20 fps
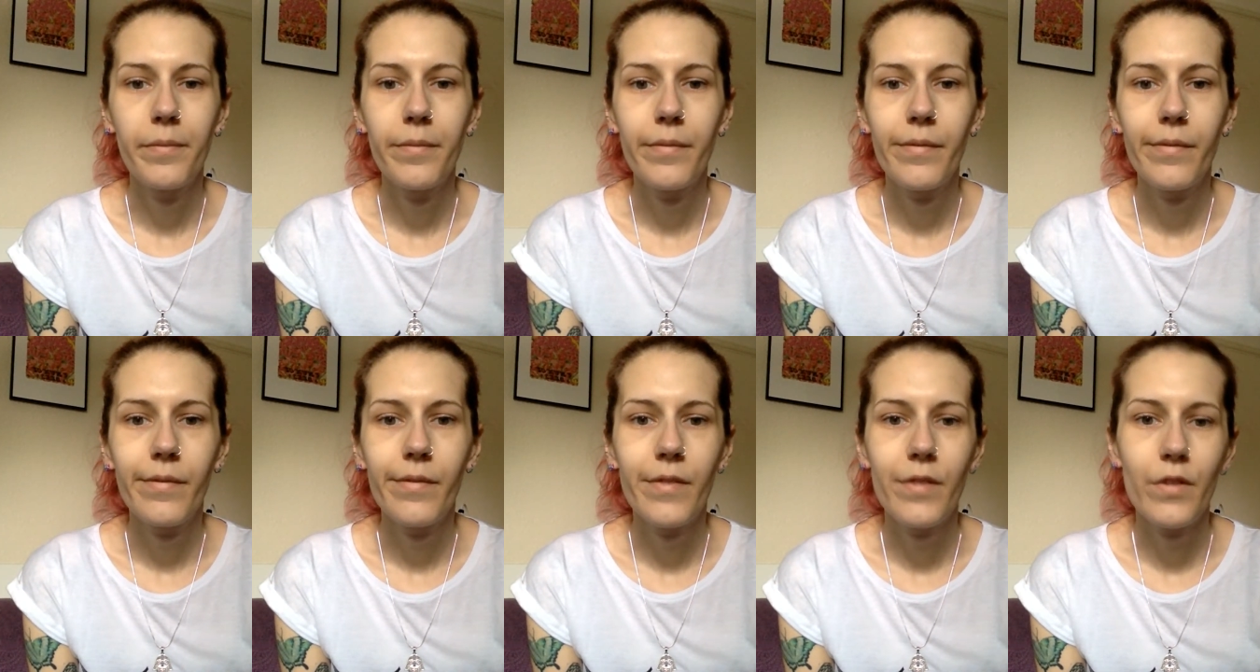
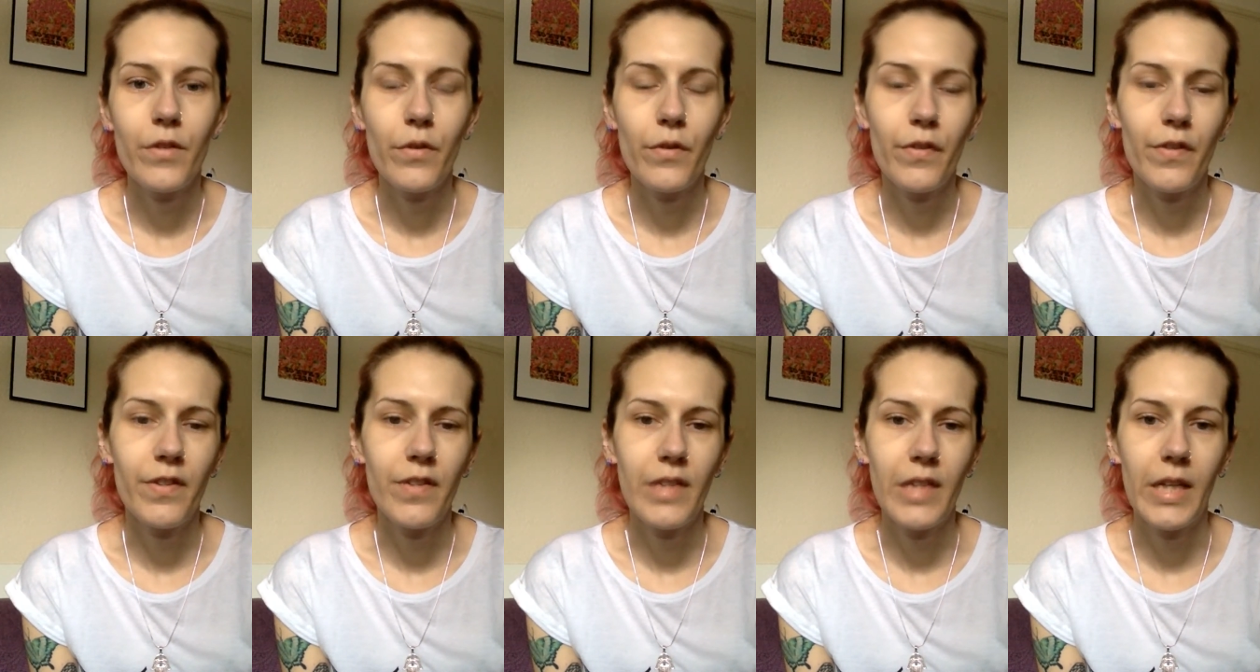There's
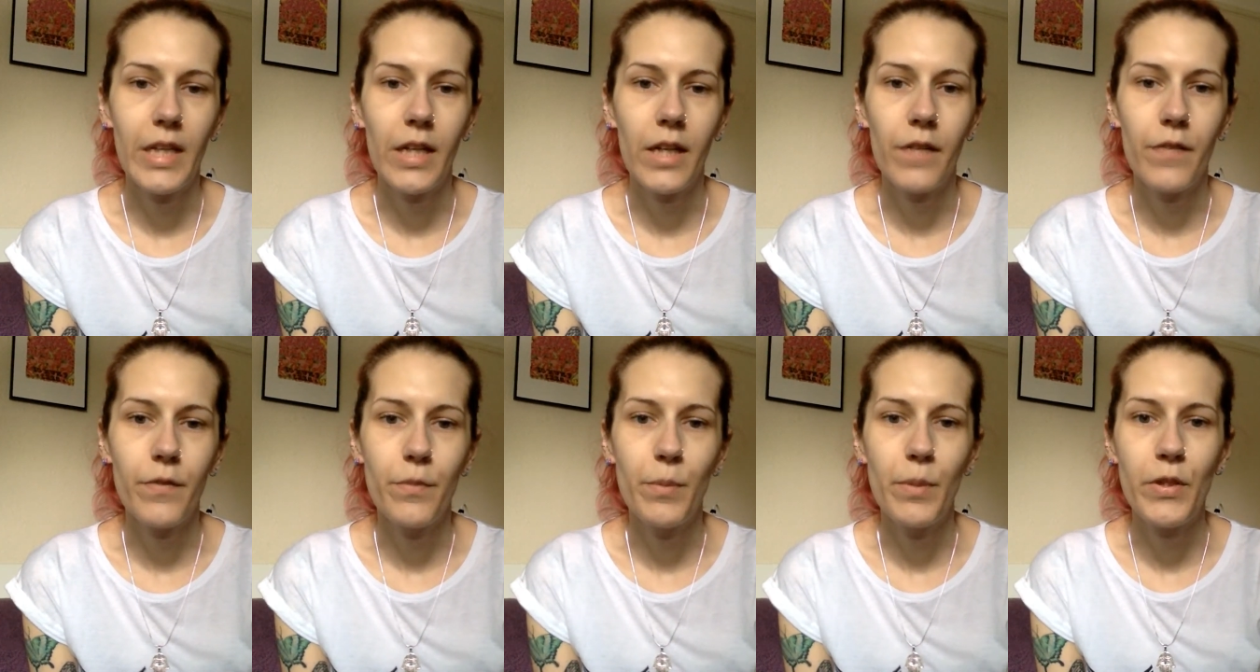obviously going to have
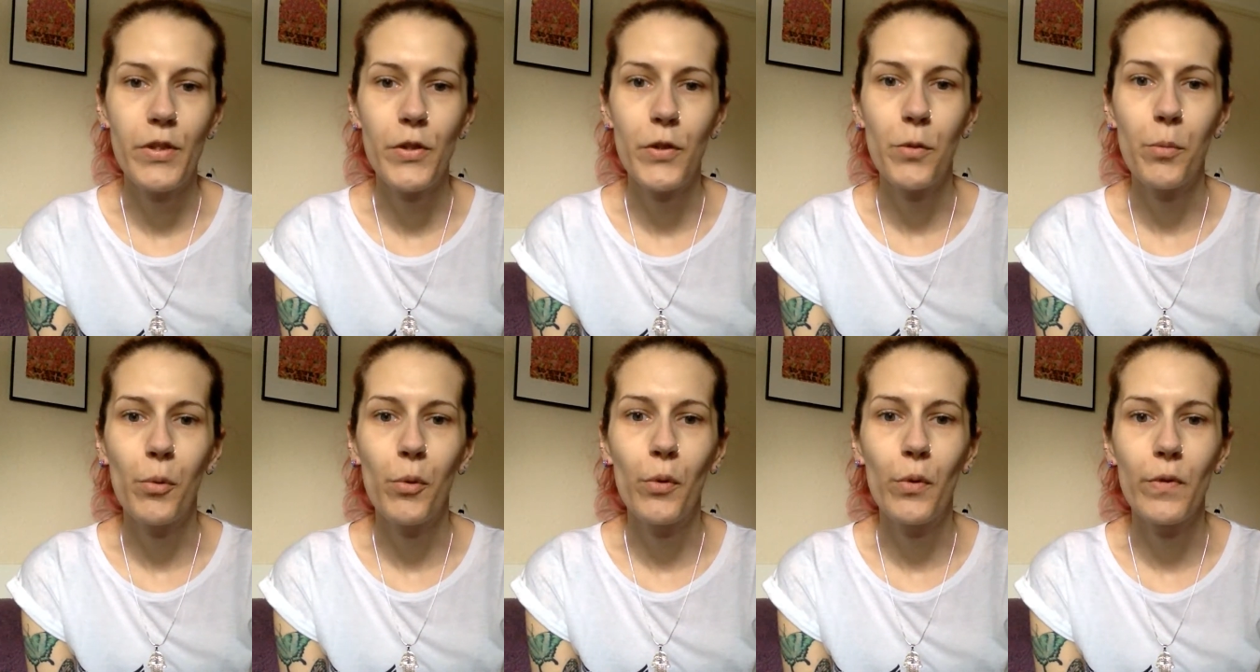to be 2
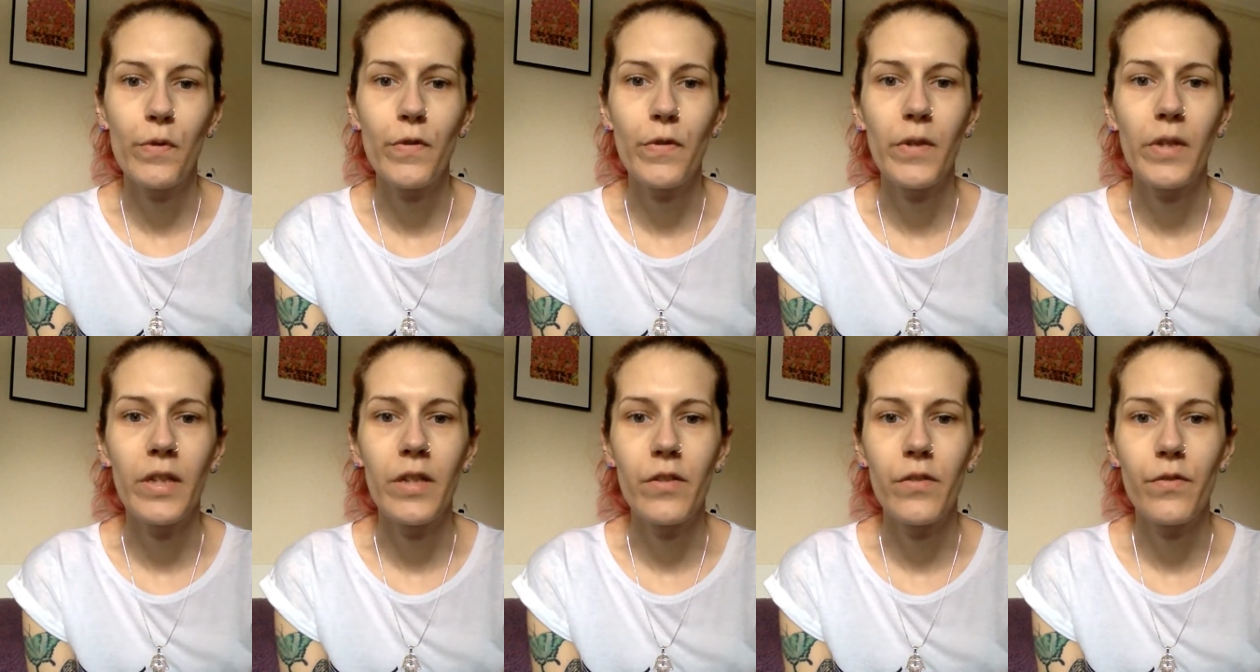ports on
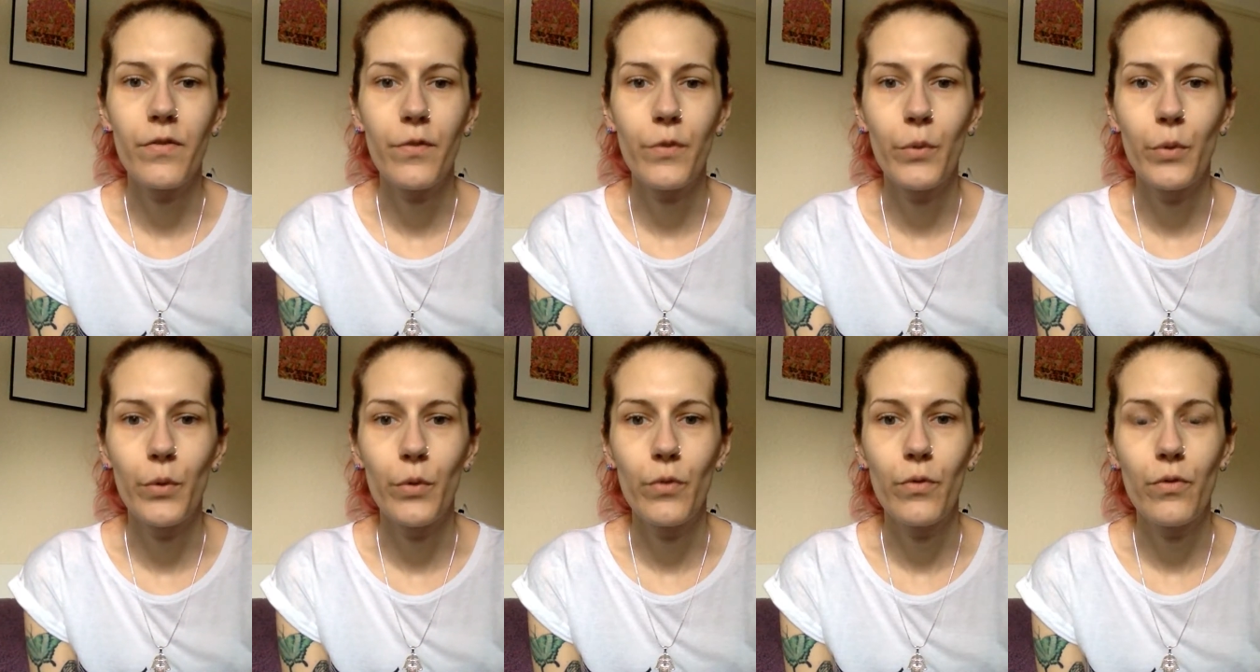it
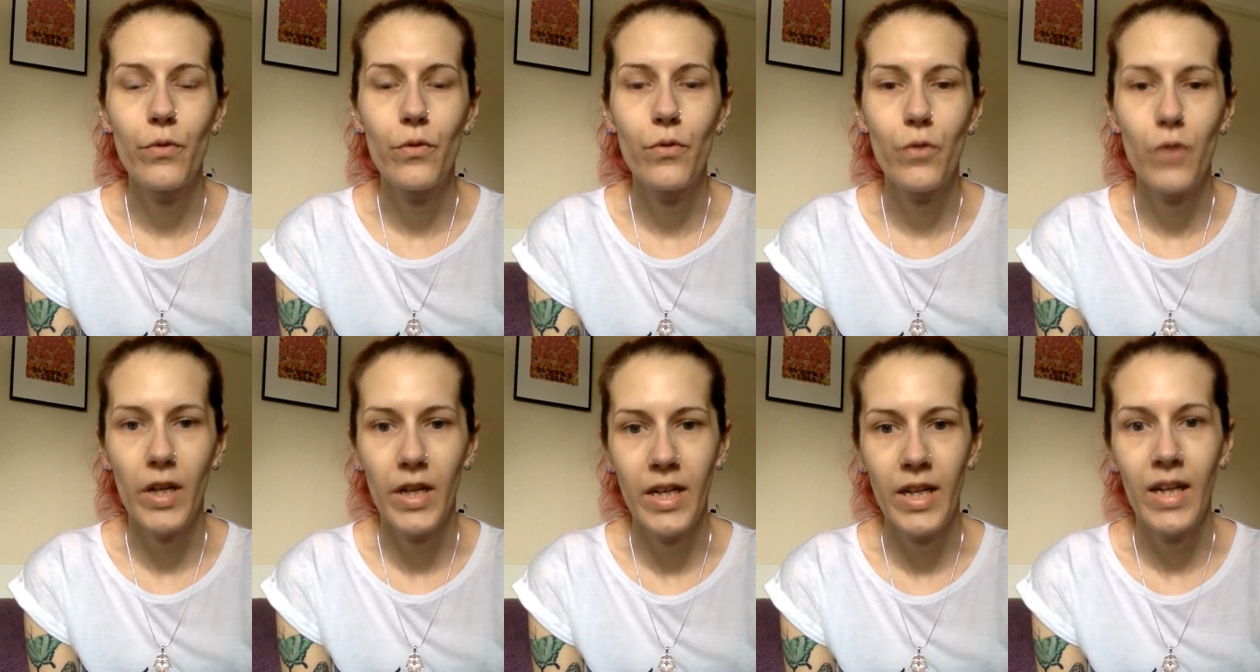for
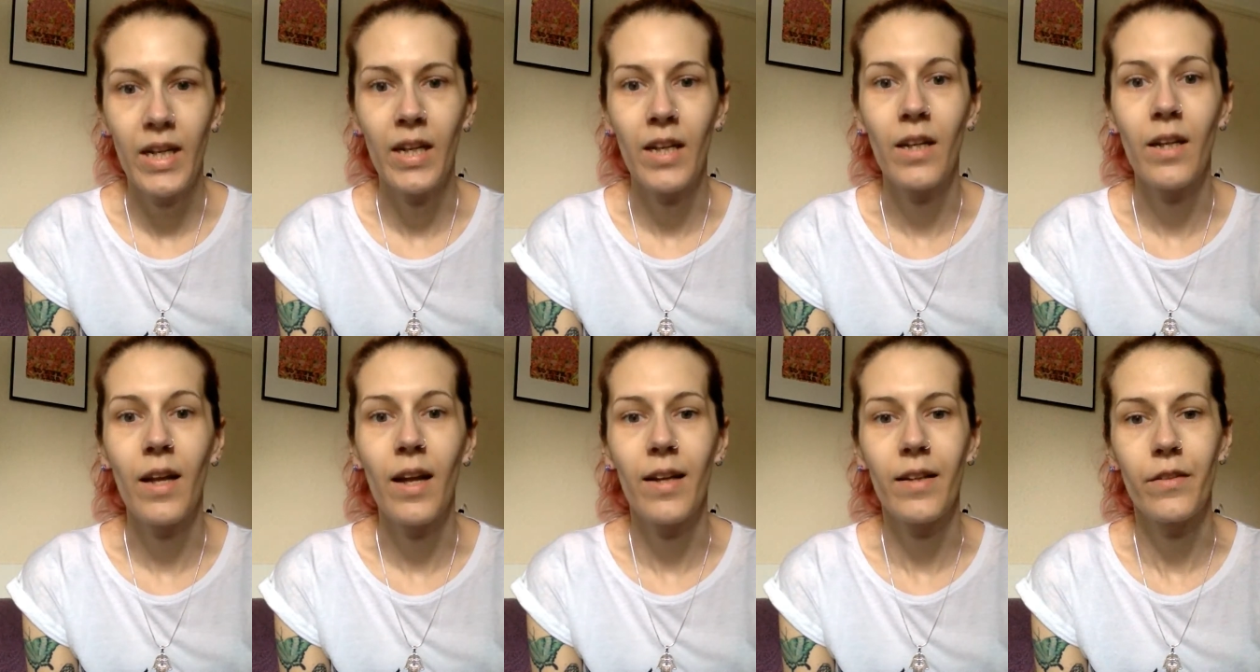draining
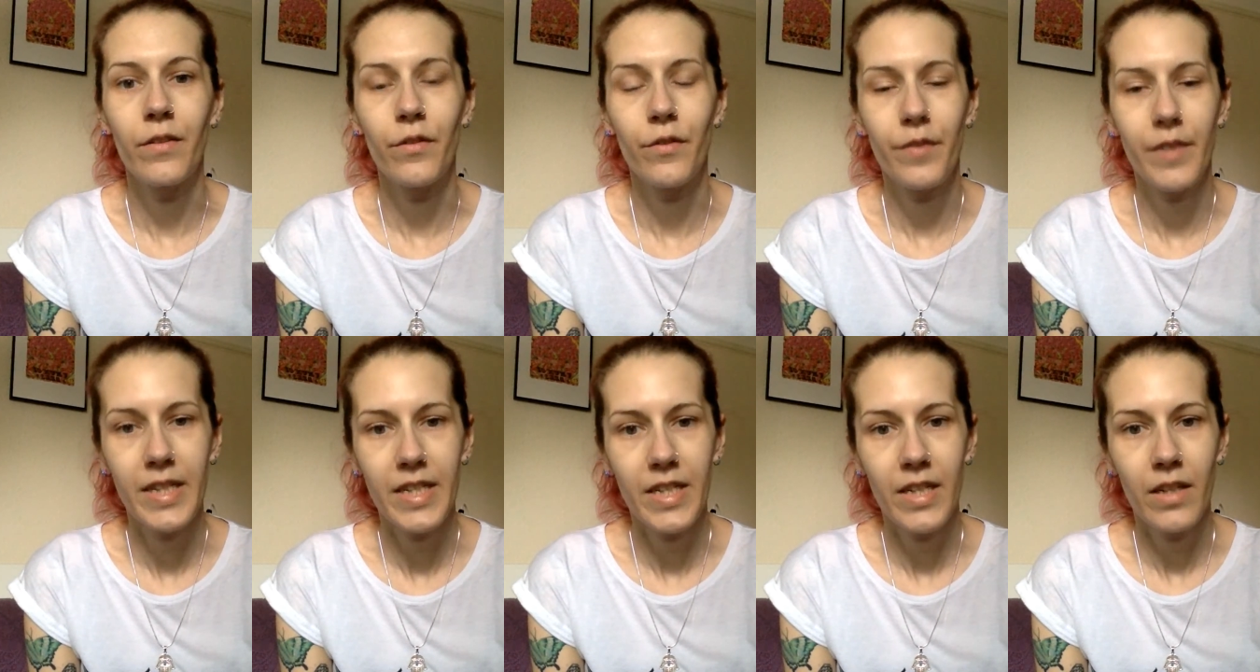and
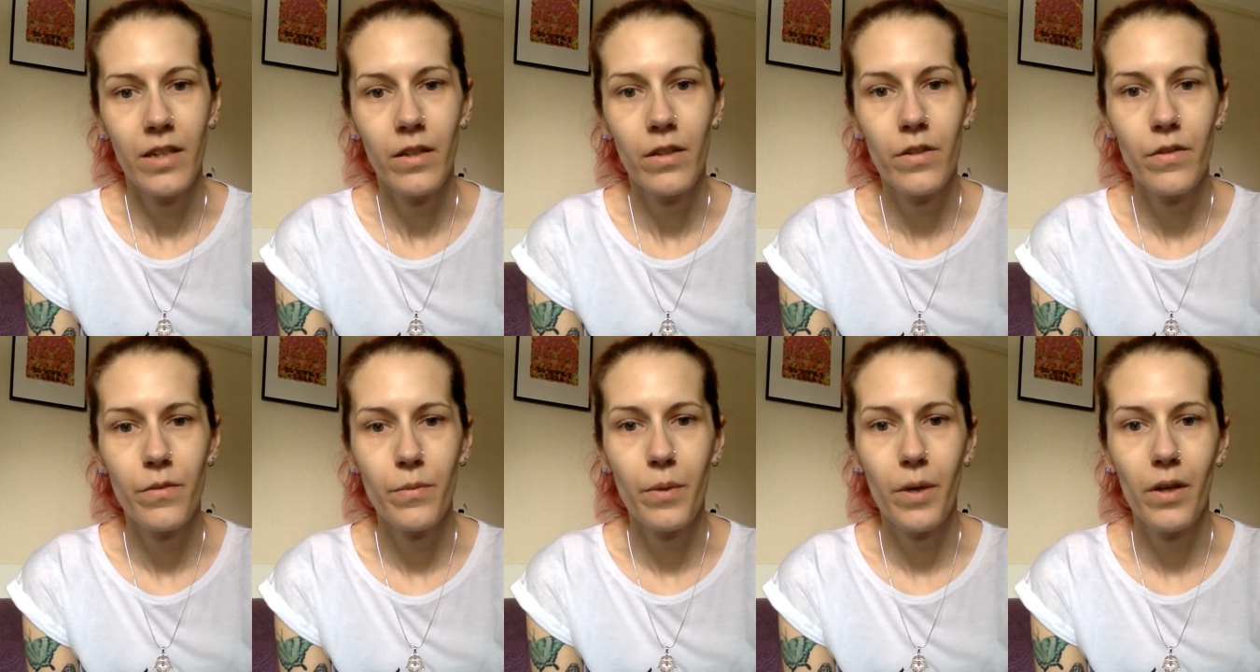feeding
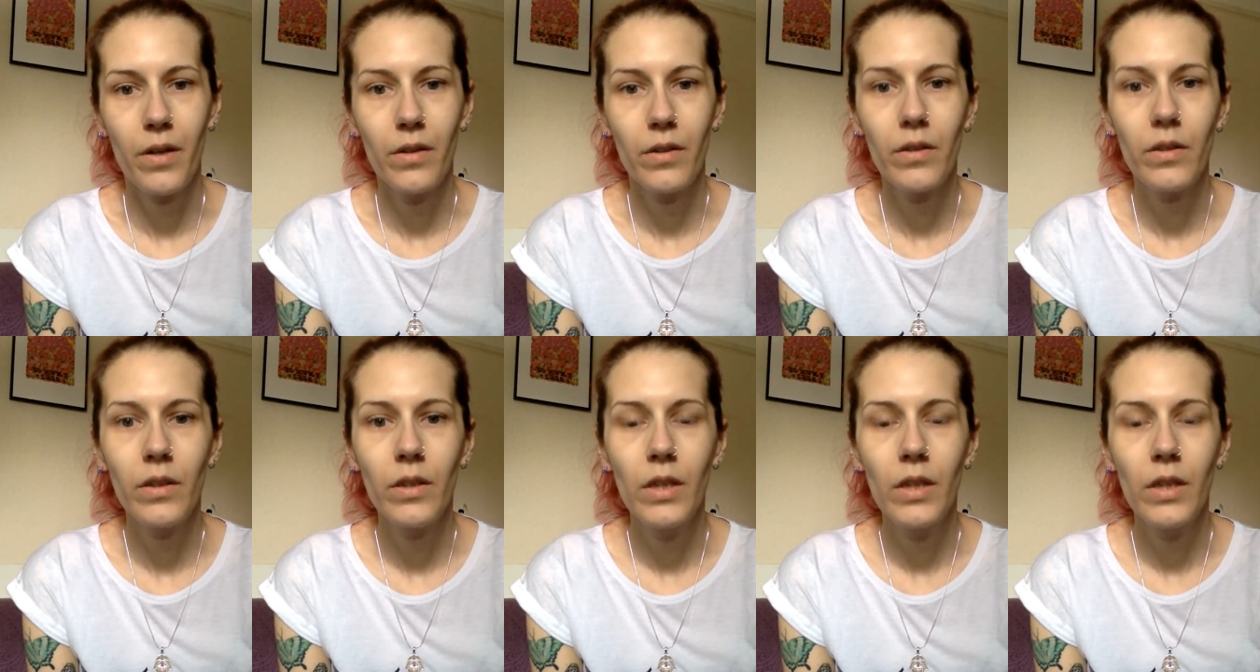as well.